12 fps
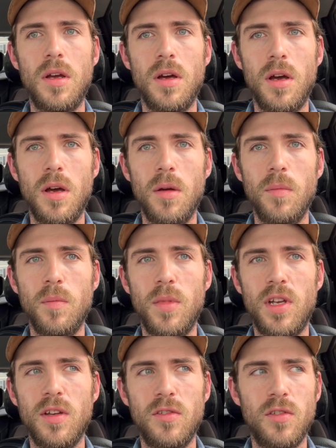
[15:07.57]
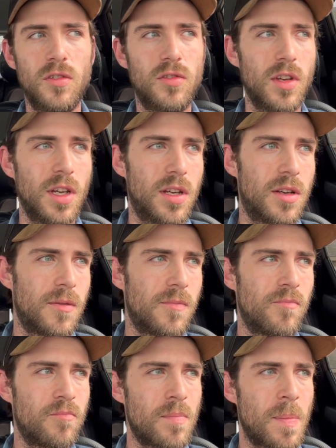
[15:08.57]
Because there's like,
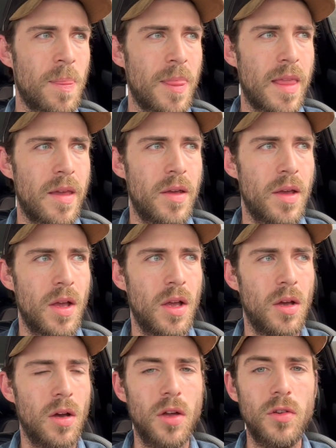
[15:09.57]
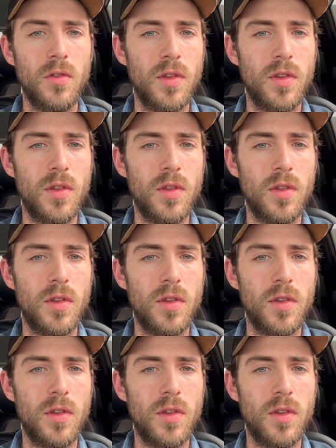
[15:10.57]
other